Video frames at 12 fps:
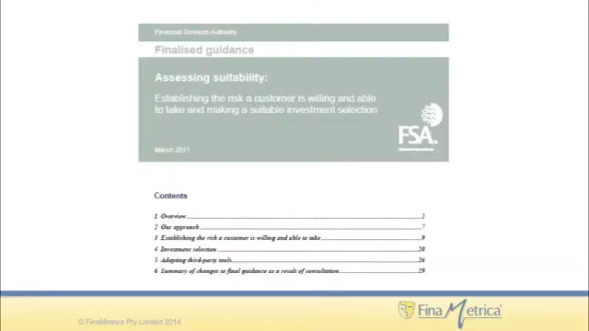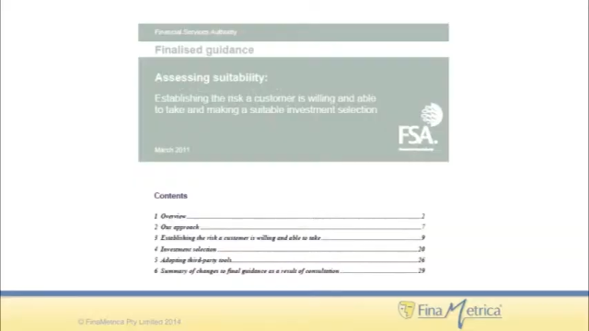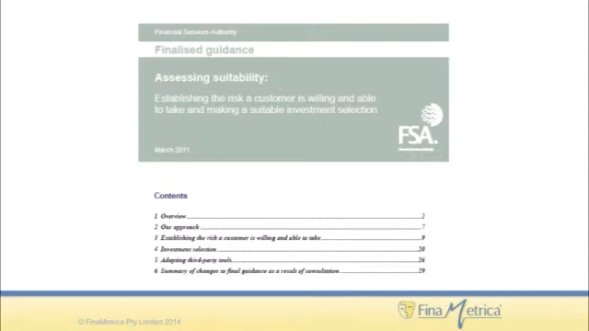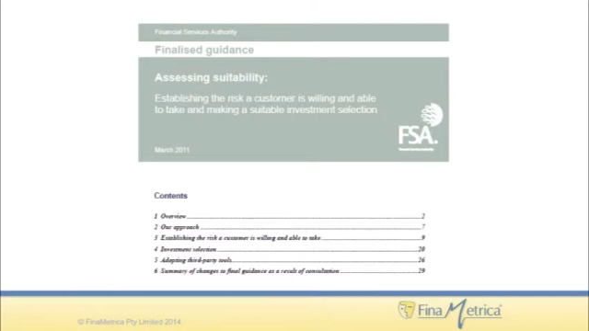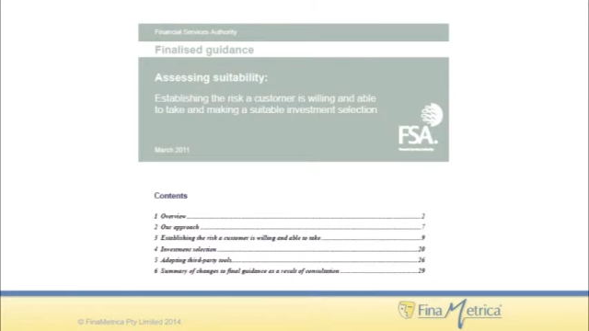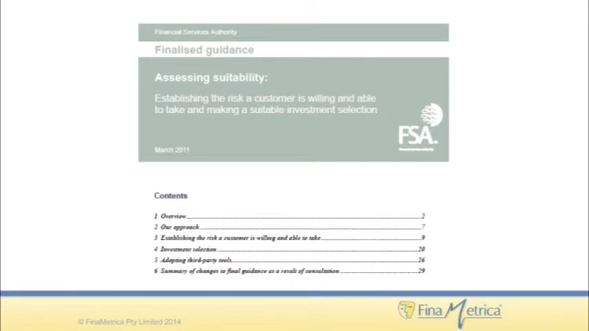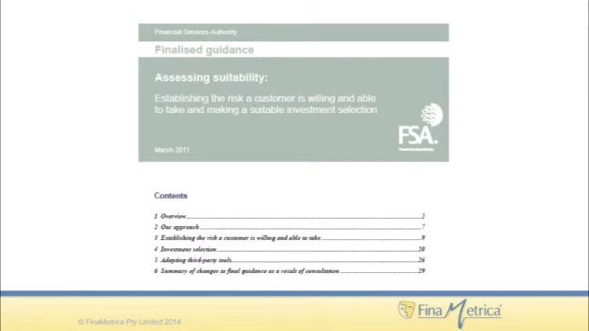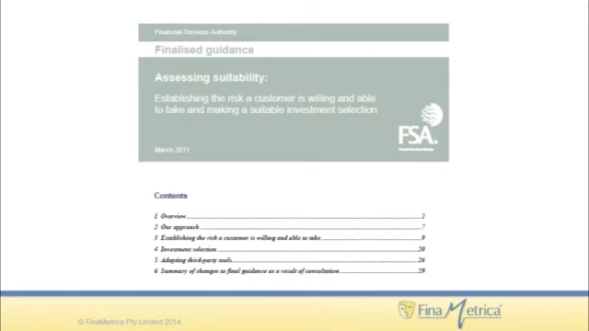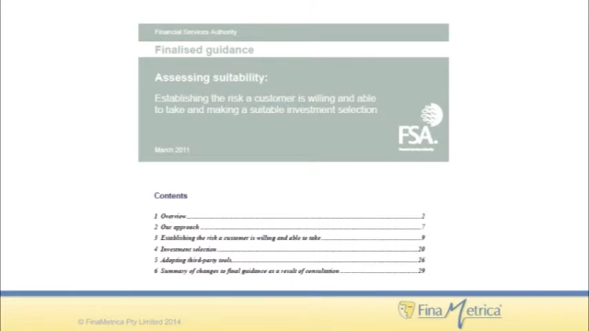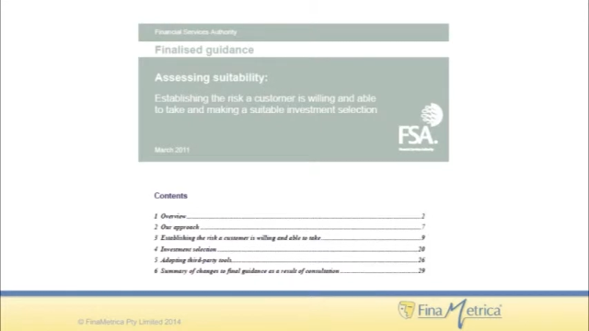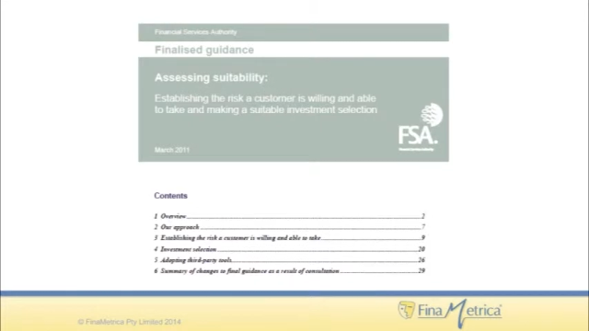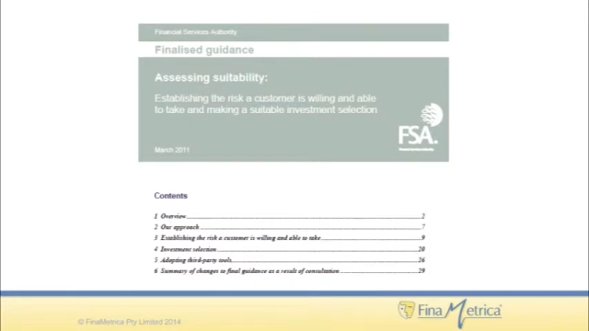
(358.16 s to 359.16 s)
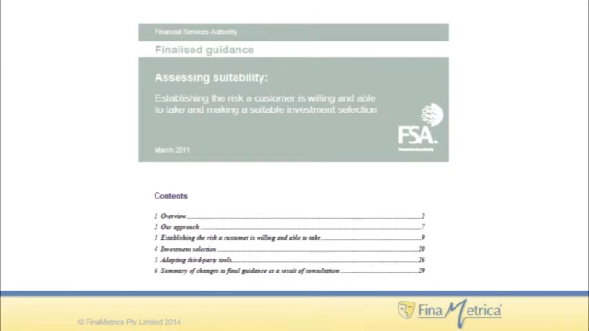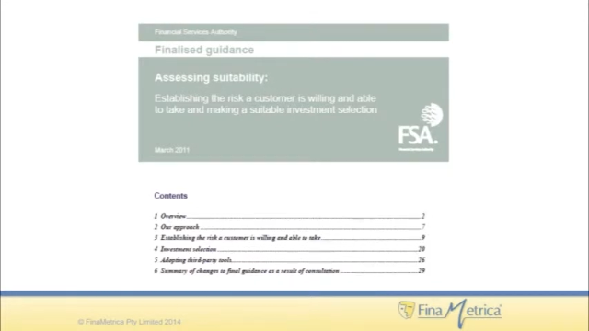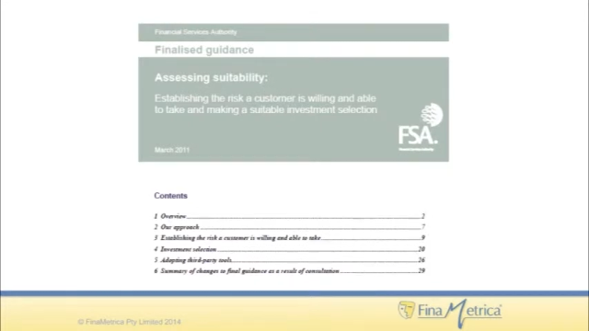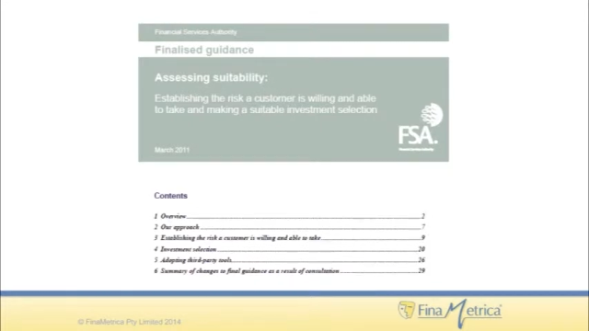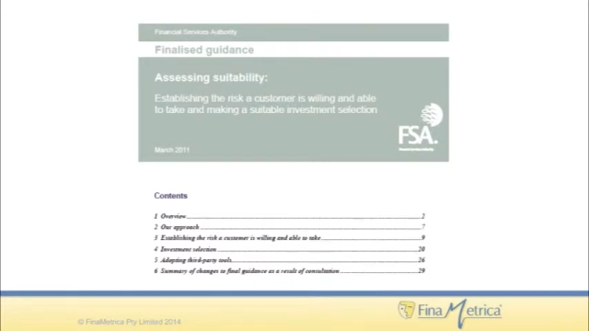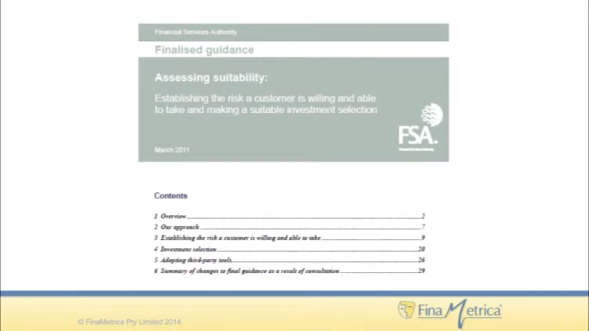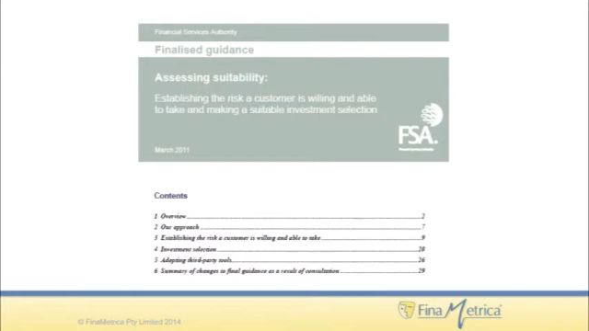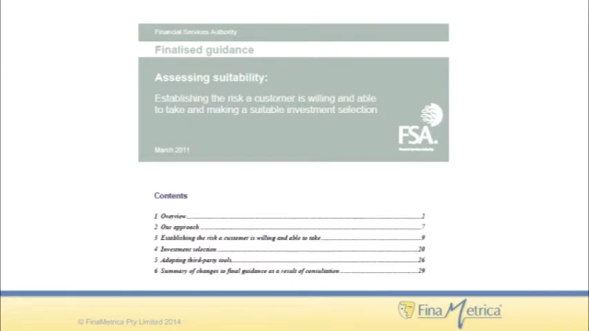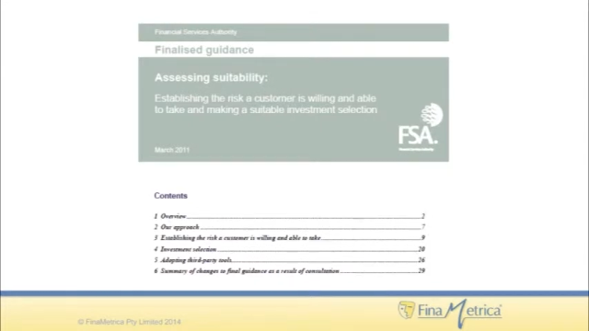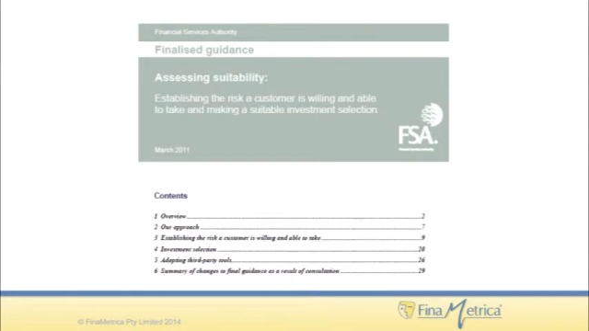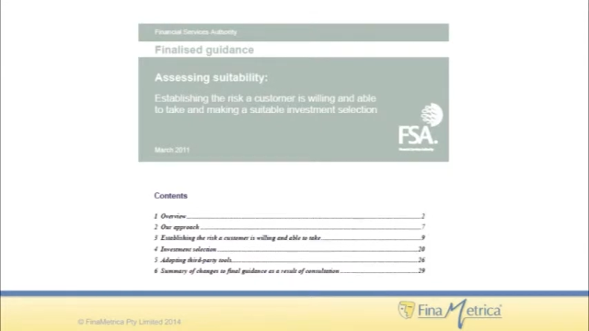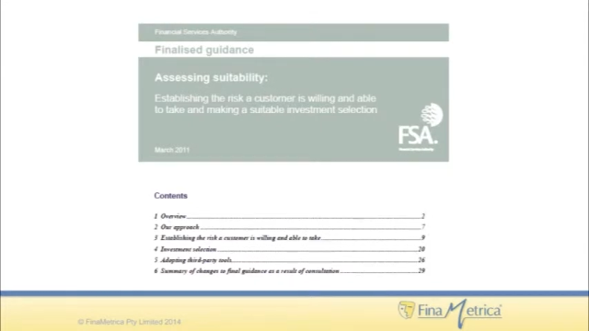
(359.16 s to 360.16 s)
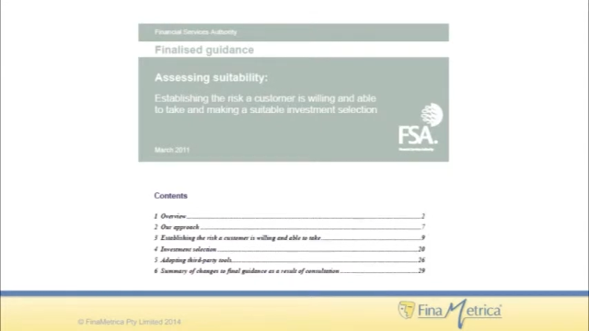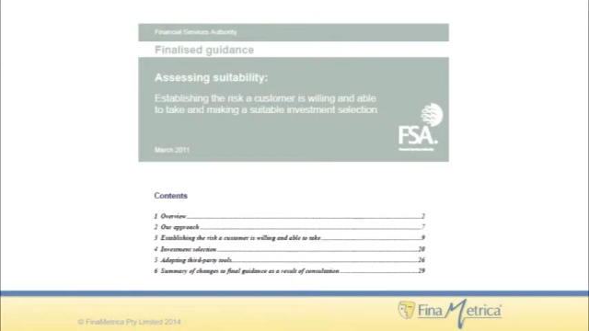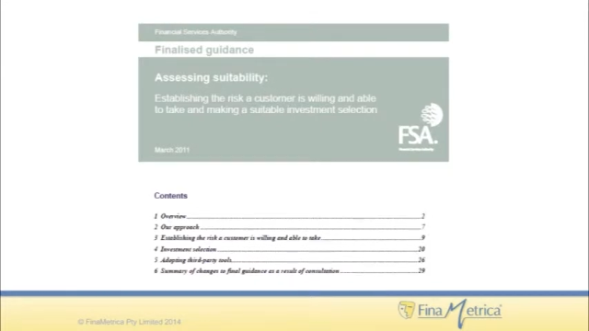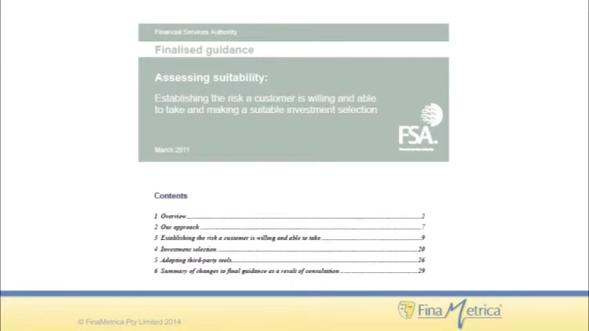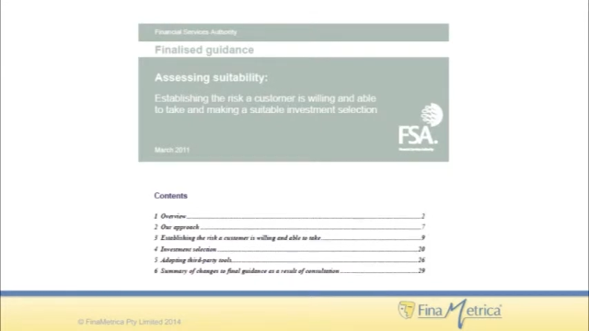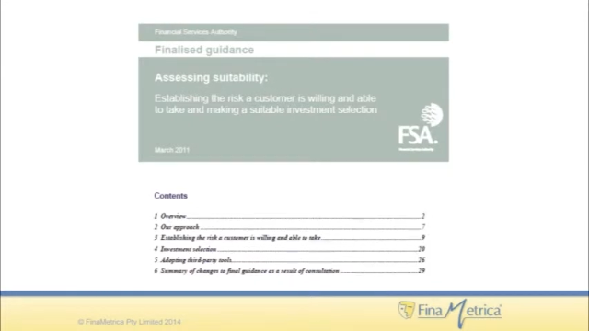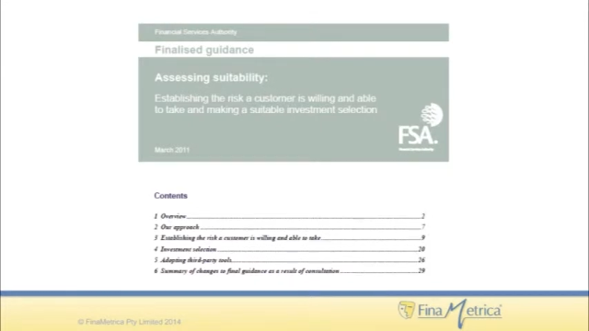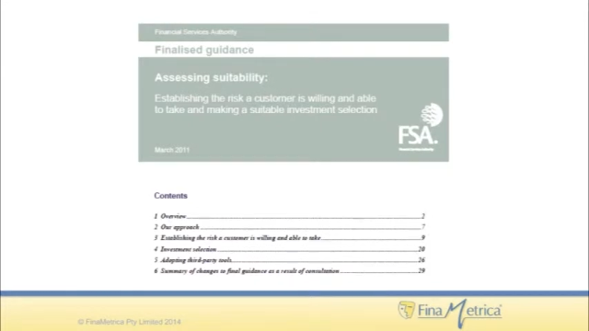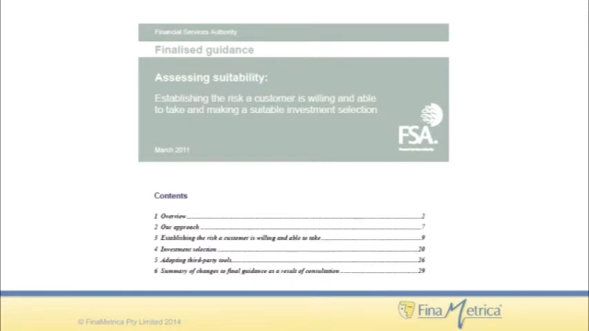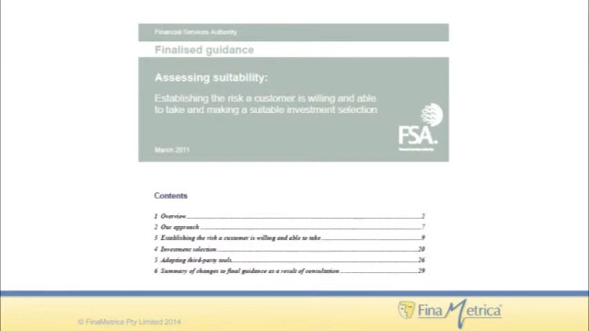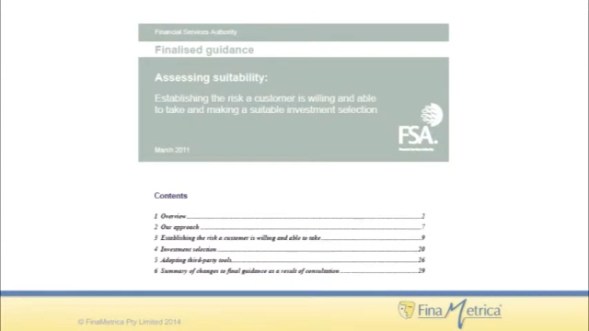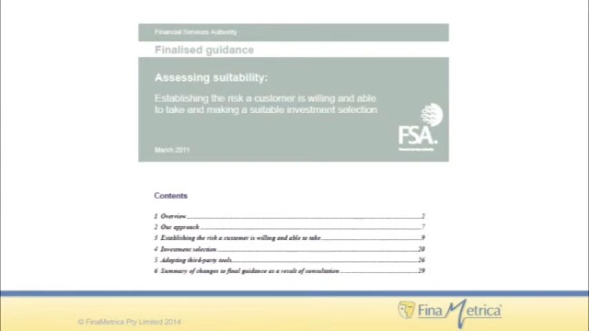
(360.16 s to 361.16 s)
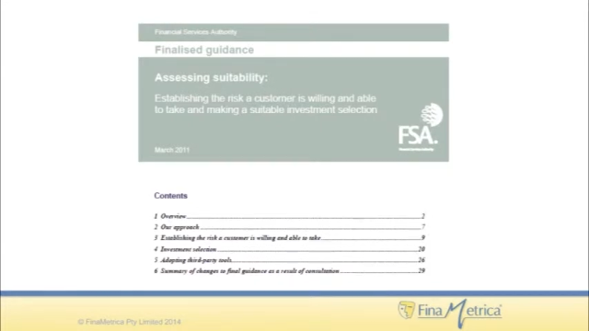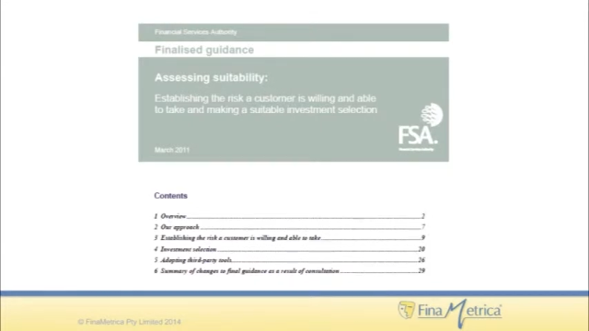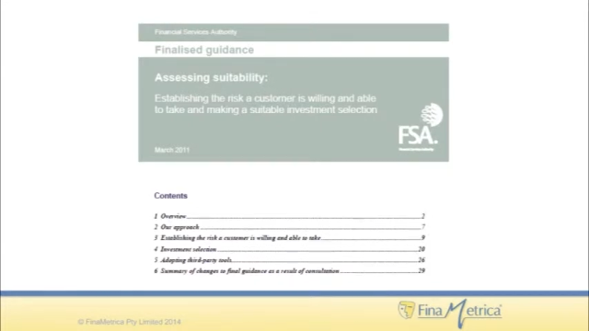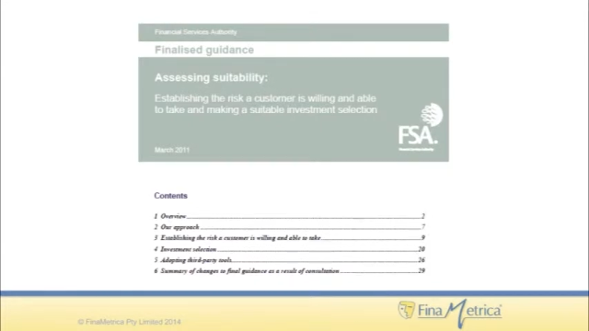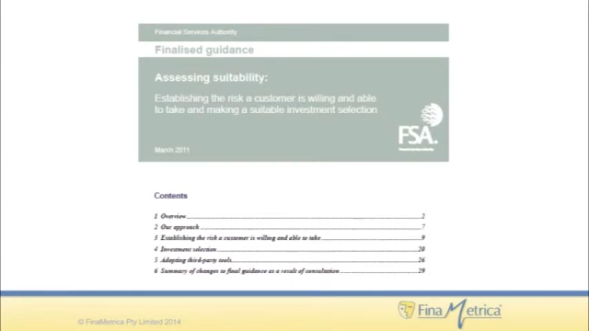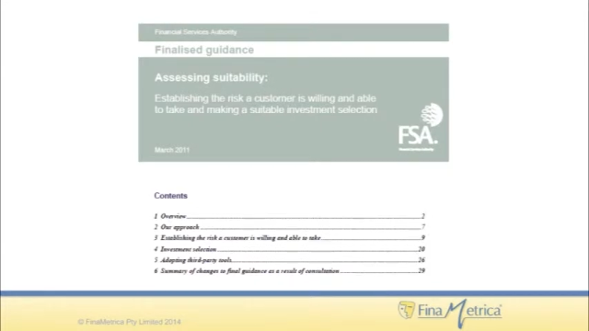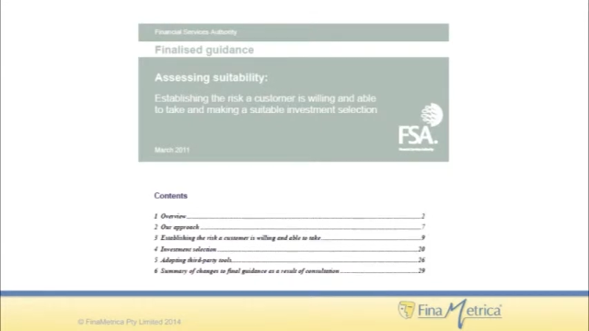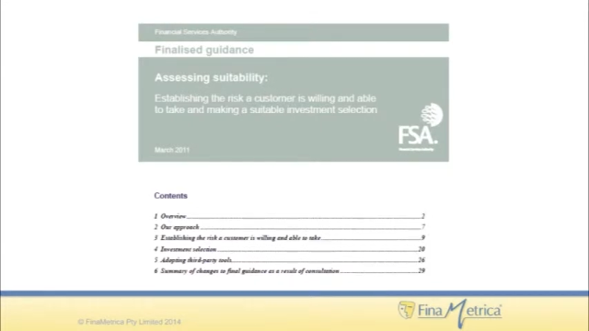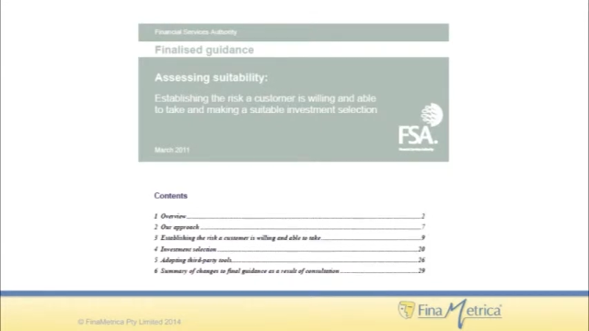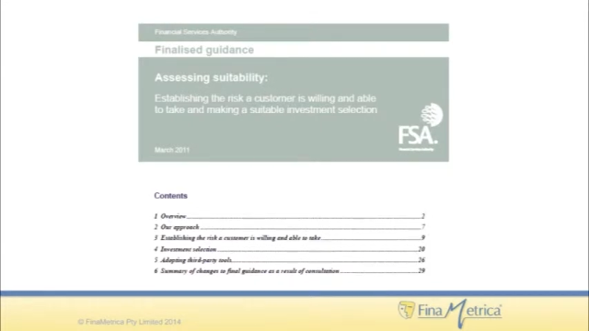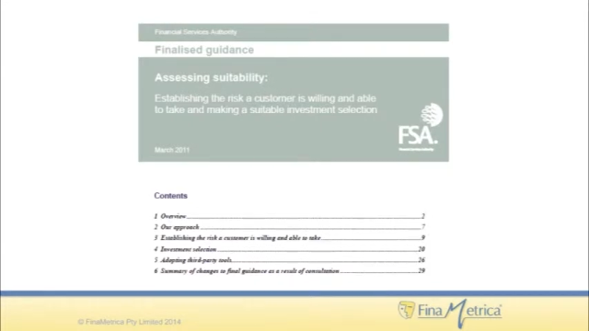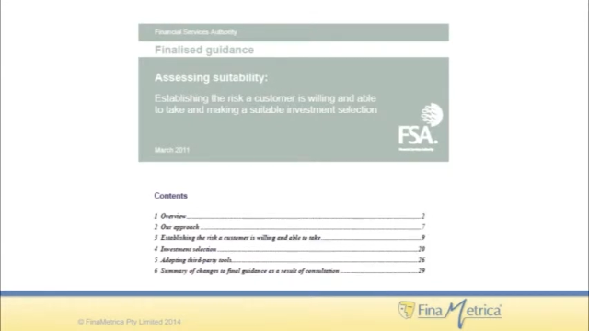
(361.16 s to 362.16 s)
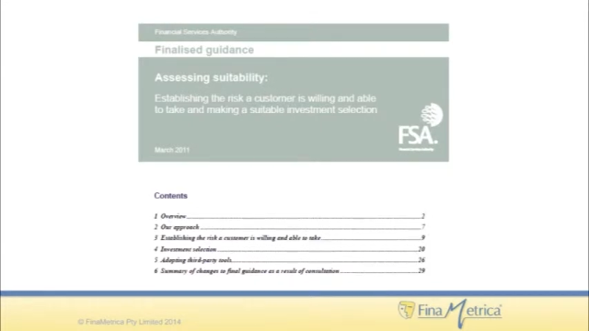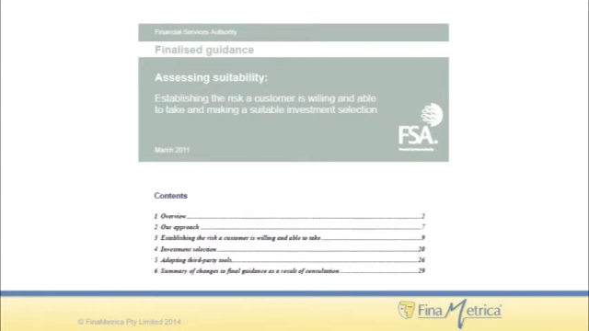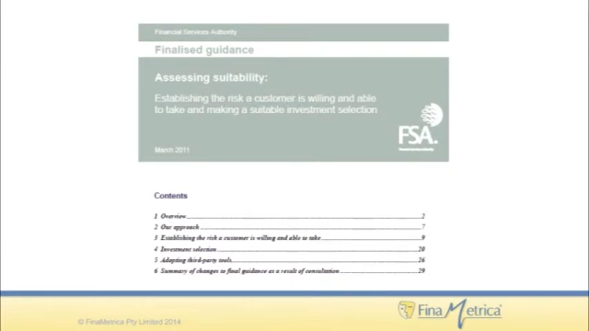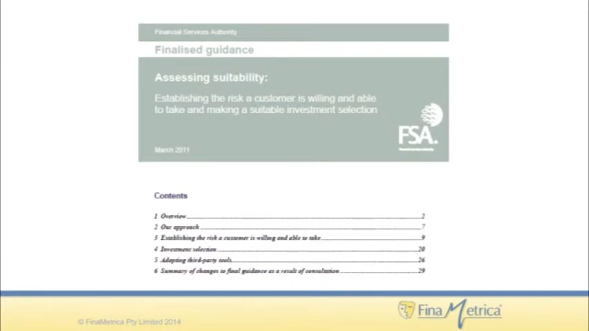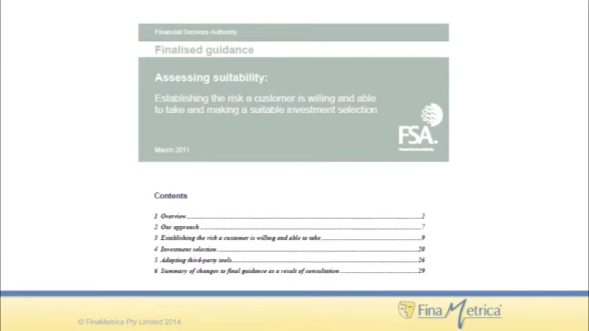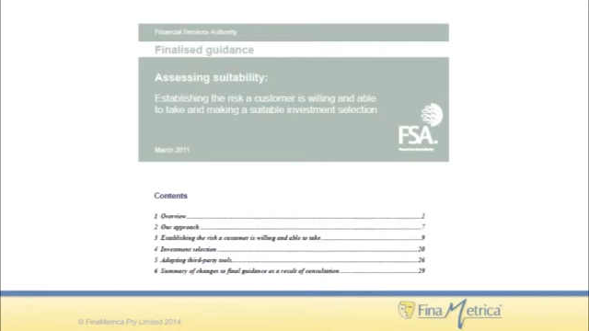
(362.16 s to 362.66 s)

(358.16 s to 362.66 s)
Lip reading: (no speaker visible)